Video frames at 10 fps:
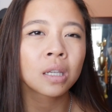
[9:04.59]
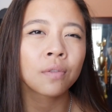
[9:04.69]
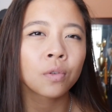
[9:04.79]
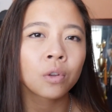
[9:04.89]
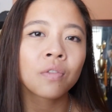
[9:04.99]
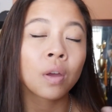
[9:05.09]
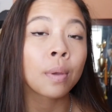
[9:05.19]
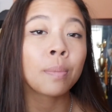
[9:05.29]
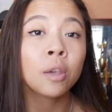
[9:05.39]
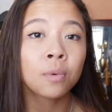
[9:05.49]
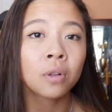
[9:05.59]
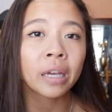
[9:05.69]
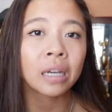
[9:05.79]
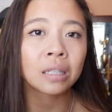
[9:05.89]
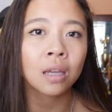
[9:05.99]
I never really found my people,
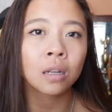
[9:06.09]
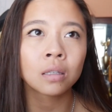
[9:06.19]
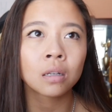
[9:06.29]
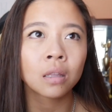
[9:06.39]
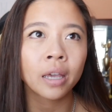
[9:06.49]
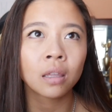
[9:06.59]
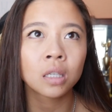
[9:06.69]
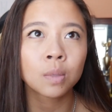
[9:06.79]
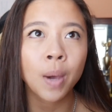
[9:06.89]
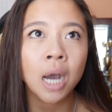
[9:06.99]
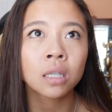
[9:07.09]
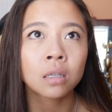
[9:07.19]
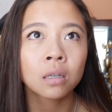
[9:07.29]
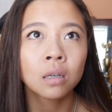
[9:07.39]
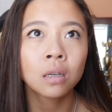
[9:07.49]
like I said, until like this
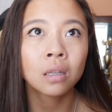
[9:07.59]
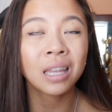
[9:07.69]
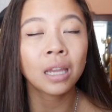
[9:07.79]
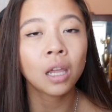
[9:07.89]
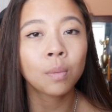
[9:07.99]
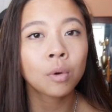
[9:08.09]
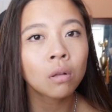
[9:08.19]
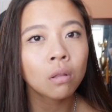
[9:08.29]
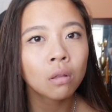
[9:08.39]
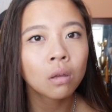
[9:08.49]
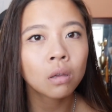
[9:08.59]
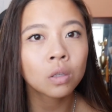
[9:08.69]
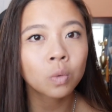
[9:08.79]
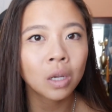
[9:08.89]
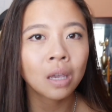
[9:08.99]
past late April
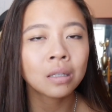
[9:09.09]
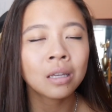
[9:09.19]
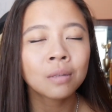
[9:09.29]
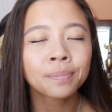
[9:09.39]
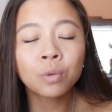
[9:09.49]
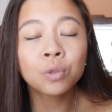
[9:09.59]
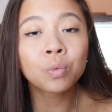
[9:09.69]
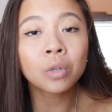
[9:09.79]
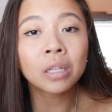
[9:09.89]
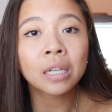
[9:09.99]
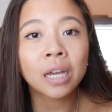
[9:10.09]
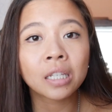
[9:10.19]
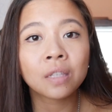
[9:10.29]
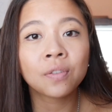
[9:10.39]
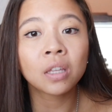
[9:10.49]
in 2018. It was really
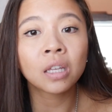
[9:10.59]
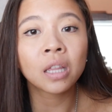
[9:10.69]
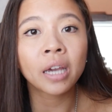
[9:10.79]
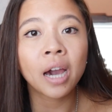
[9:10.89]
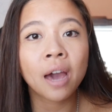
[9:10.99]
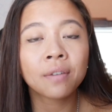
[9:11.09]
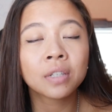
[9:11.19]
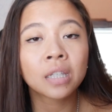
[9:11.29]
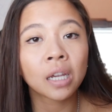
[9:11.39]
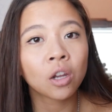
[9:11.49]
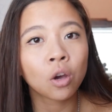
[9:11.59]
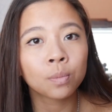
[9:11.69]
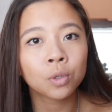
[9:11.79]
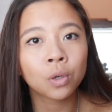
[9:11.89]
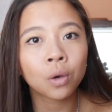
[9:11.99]
nice feeling like I have a second
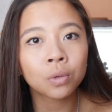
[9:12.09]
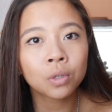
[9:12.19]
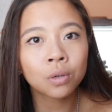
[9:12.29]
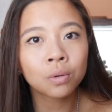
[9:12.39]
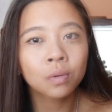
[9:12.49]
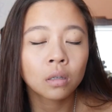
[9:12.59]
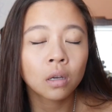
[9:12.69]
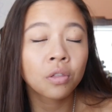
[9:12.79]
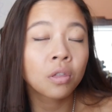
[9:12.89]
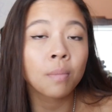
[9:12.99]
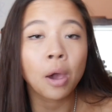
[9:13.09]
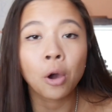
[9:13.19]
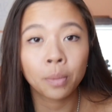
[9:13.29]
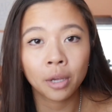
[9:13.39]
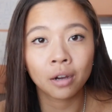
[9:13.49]
home to go to other than my
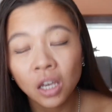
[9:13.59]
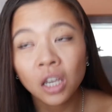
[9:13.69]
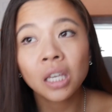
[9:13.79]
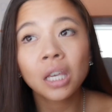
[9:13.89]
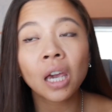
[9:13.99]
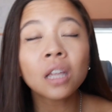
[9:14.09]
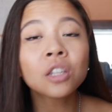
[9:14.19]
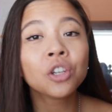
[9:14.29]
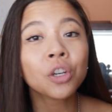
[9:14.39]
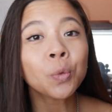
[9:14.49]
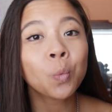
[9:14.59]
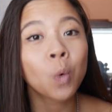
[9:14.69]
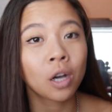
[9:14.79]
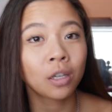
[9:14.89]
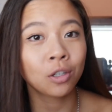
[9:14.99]
home here. Get good
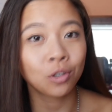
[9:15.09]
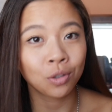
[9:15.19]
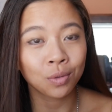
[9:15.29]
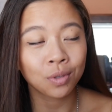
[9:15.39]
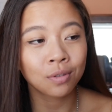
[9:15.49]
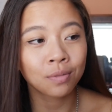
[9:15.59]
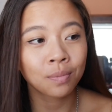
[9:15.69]
walking shoes.